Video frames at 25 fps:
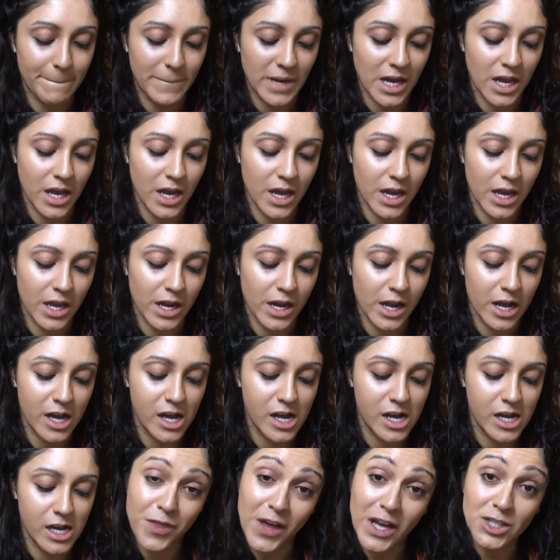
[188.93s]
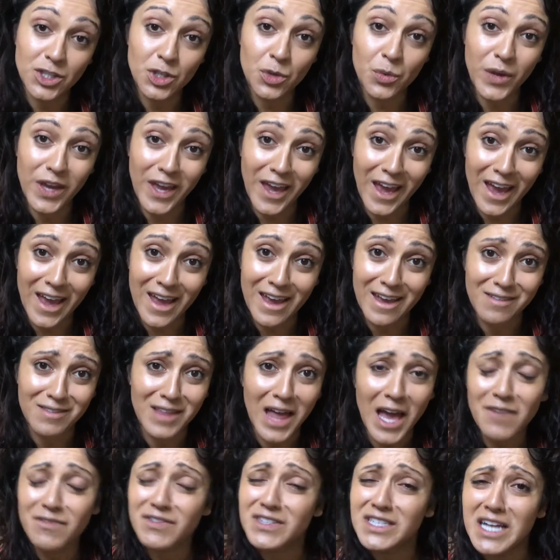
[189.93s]
but that's okay.
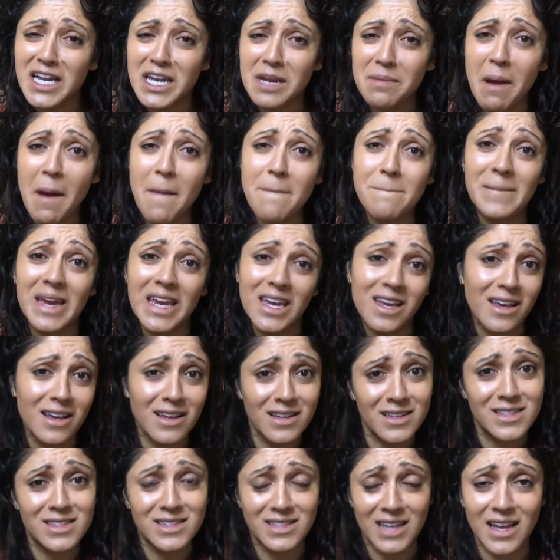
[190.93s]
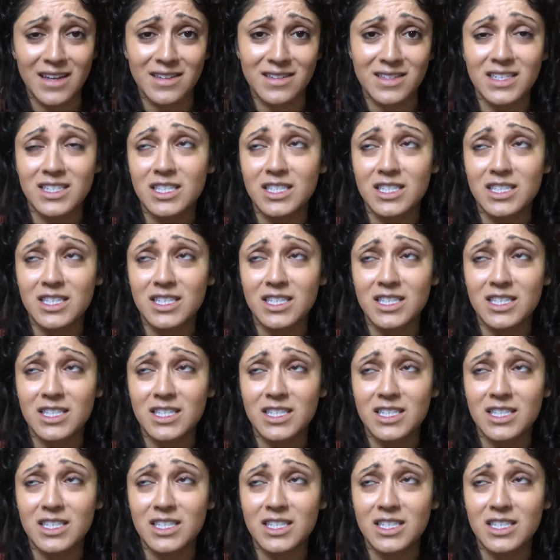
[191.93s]
Life's not about making sense.